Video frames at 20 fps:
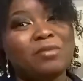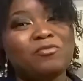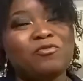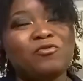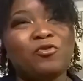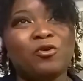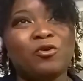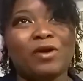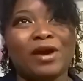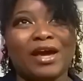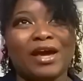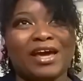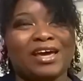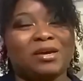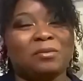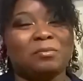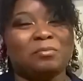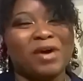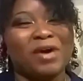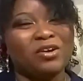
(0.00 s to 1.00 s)
for a
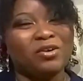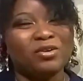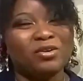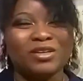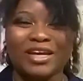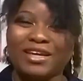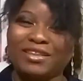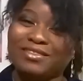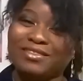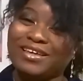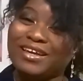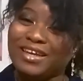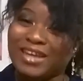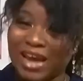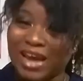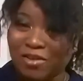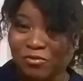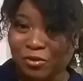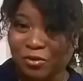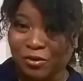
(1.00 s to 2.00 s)
better late than
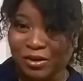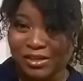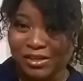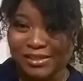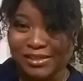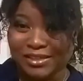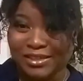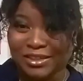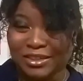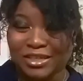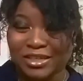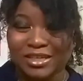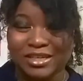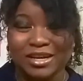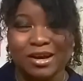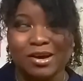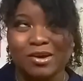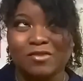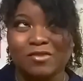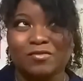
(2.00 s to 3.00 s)
never edition
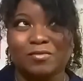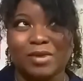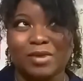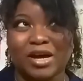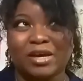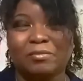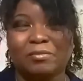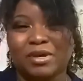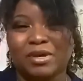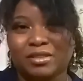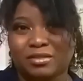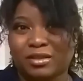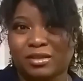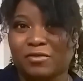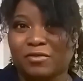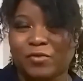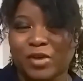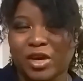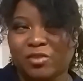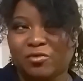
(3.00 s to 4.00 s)
of my monthly
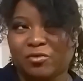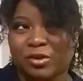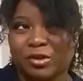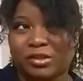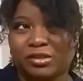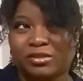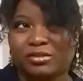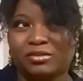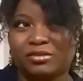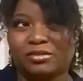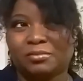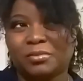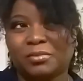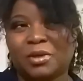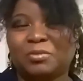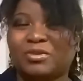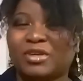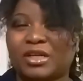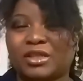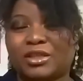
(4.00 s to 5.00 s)
favorites,
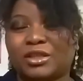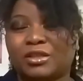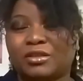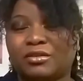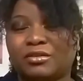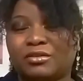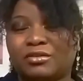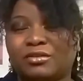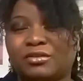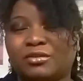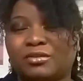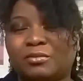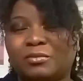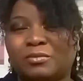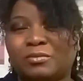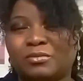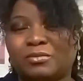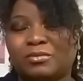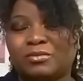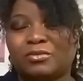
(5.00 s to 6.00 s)
obsessions,
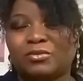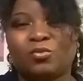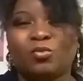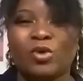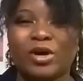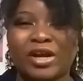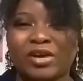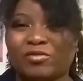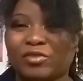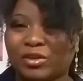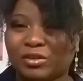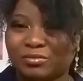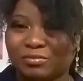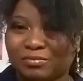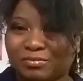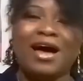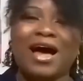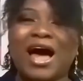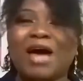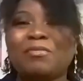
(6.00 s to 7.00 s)
whatever.
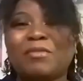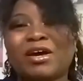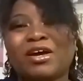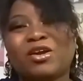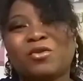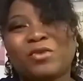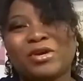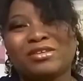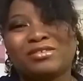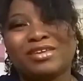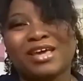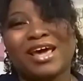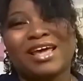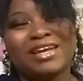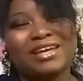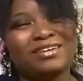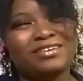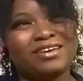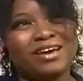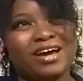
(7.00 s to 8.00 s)
I'm not gonna waste
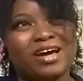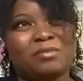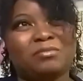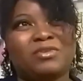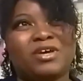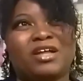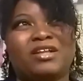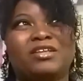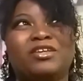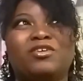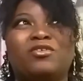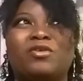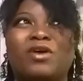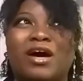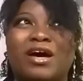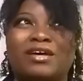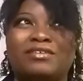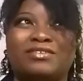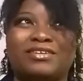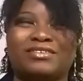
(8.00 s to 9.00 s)
any time telling you
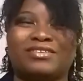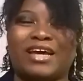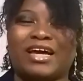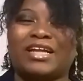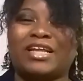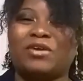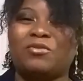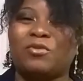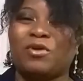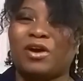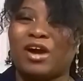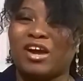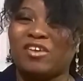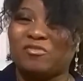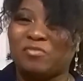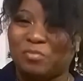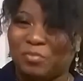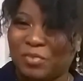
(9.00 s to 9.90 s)
guys exactly where I've